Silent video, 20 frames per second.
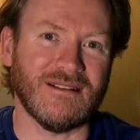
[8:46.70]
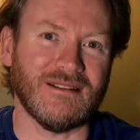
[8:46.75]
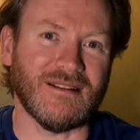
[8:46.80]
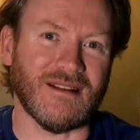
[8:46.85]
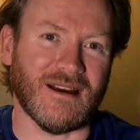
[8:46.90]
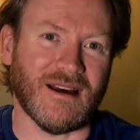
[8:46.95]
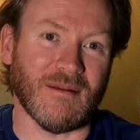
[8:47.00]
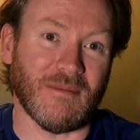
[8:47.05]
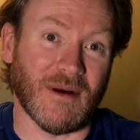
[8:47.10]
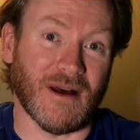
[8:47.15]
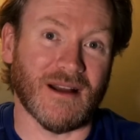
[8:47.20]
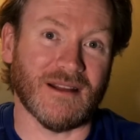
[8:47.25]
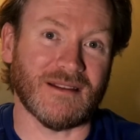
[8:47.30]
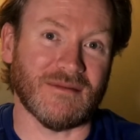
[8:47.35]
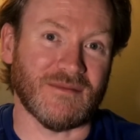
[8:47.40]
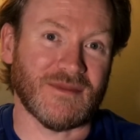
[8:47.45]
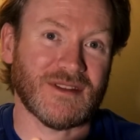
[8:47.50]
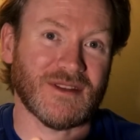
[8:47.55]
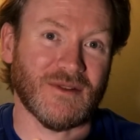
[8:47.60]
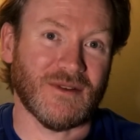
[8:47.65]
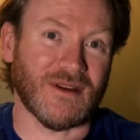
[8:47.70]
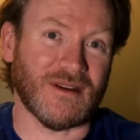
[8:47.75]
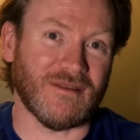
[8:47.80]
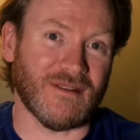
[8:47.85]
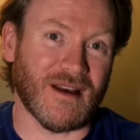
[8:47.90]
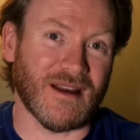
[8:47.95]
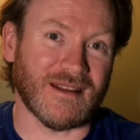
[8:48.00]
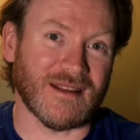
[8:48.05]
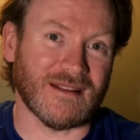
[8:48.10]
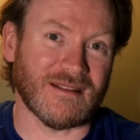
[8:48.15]
I bought them, so
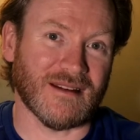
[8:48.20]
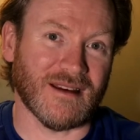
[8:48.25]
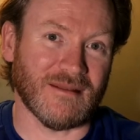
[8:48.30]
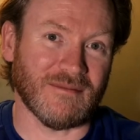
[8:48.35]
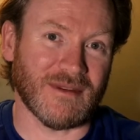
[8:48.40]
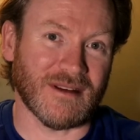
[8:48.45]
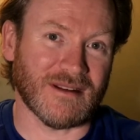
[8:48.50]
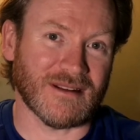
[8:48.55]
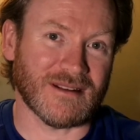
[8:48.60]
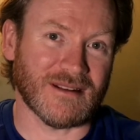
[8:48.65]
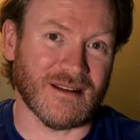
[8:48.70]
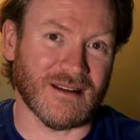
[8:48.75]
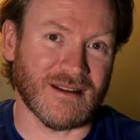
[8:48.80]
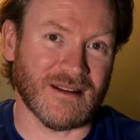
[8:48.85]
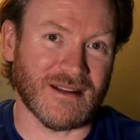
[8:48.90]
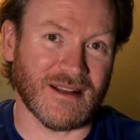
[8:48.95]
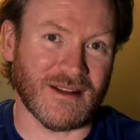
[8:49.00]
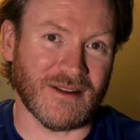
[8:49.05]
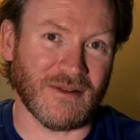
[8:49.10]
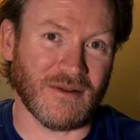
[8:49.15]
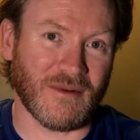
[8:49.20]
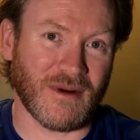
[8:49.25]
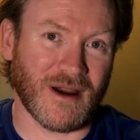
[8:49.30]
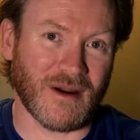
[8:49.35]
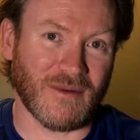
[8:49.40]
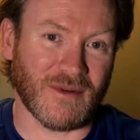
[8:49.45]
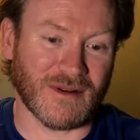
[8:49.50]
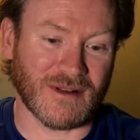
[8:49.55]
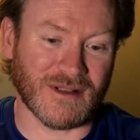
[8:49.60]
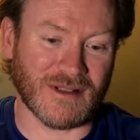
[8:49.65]
at the time I decided that they were
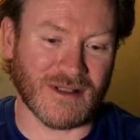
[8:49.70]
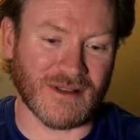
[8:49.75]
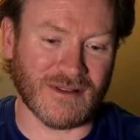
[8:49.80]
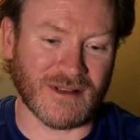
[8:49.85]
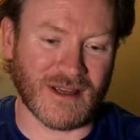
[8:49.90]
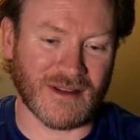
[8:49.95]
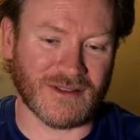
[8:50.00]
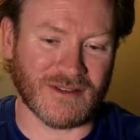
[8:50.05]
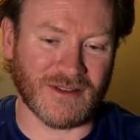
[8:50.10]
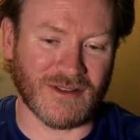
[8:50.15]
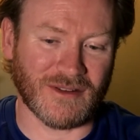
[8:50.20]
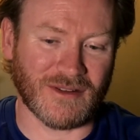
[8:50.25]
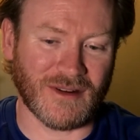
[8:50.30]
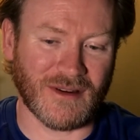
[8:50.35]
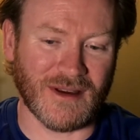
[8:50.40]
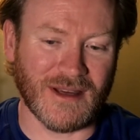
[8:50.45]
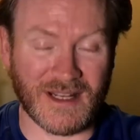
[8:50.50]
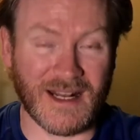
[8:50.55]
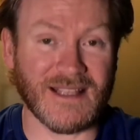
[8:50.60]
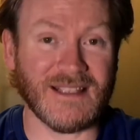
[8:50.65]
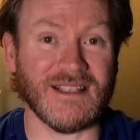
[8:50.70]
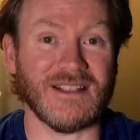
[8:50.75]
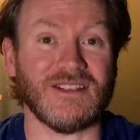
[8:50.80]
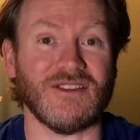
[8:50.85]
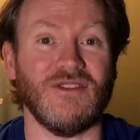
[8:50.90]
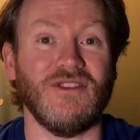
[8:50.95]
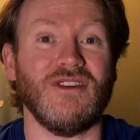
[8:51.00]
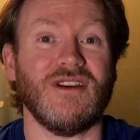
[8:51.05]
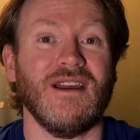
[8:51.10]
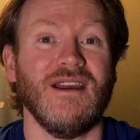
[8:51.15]
worth the 2,000 euro. That's it.
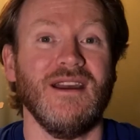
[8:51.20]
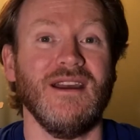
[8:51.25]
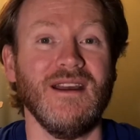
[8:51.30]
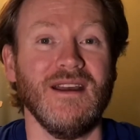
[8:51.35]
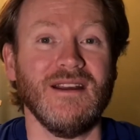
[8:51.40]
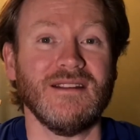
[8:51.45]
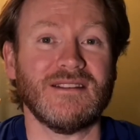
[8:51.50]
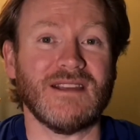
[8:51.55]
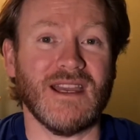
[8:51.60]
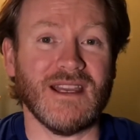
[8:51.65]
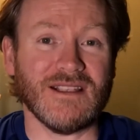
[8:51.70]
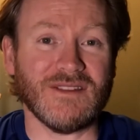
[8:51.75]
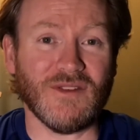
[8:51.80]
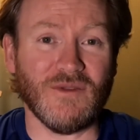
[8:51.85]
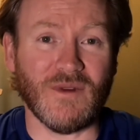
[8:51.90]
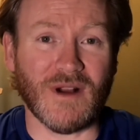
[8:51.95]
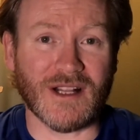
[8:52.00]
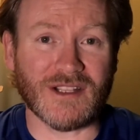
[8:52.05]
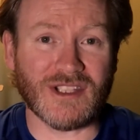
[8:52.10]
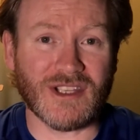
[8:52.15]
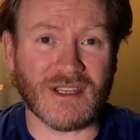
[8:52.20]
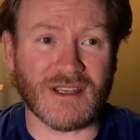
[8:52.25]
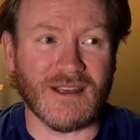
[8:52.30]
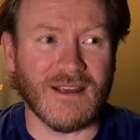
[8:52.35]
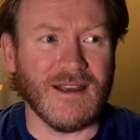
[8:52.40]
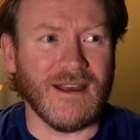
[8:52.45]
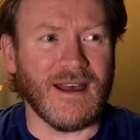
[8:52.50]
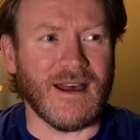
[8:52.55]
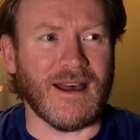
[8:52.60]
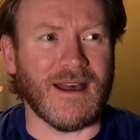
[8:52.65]
So look, thanks for watching,
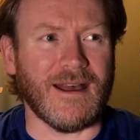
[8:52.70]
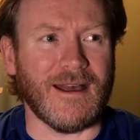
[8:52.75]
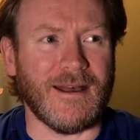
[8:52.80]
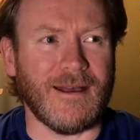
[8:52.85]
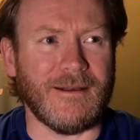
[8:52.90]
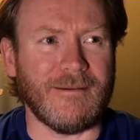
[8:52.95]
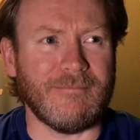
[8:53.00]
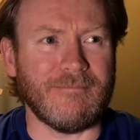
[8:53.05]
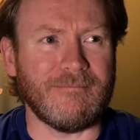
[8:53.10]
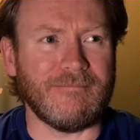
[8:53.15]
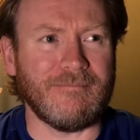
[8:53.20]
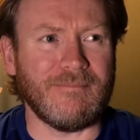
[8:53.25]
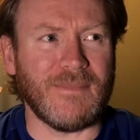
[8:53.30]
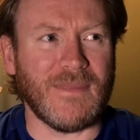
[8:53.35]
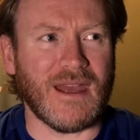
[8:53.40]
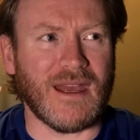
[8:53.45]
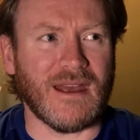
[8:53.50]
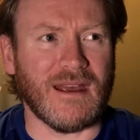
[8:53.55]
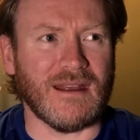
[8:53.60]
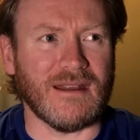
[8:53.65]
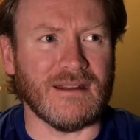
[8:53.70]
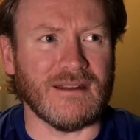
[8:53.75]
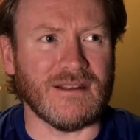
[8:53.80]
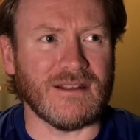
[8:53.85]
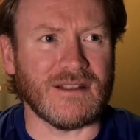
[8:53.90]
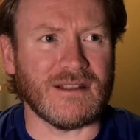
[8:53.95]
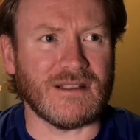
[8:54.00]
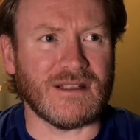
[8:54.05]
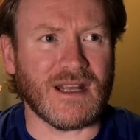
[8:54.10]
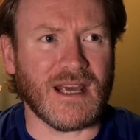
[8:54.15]
and
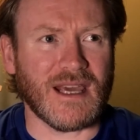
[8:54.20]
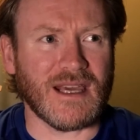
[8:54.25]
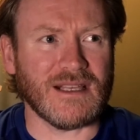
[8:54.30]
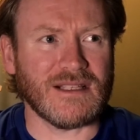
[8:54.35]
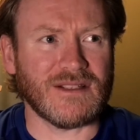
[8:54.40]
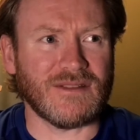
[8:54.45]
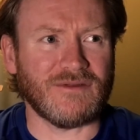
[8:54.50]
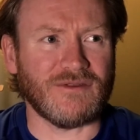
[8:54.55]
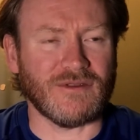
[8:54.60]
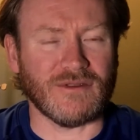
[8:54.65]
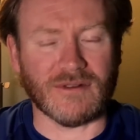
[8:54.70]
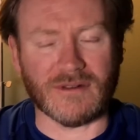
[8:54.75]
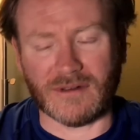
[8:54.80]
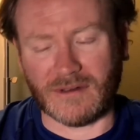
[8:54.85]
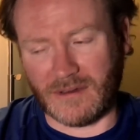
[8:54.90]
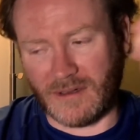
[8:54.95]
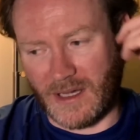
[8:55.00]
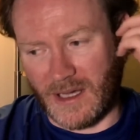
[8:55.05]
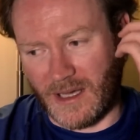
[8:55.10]
thanks for